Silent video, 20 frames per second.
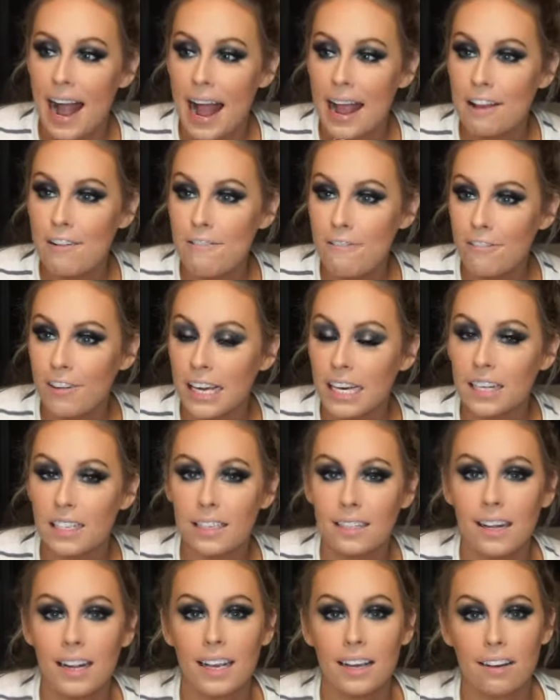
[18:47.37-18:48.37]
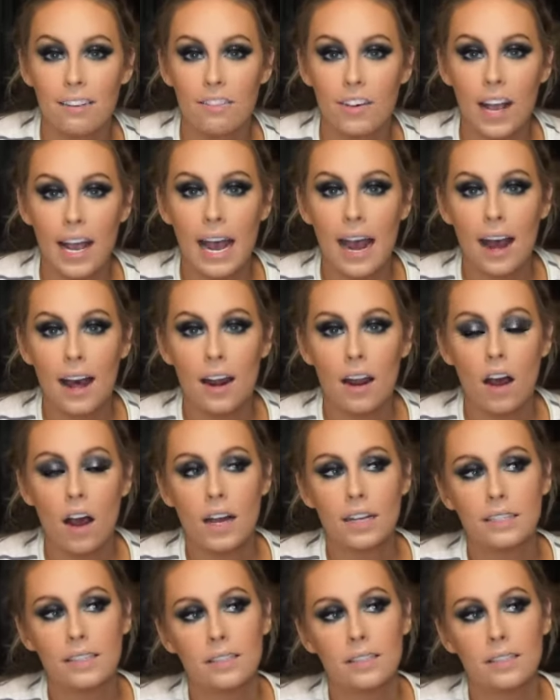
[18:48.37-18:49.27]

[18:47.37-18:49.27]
I feel like if I had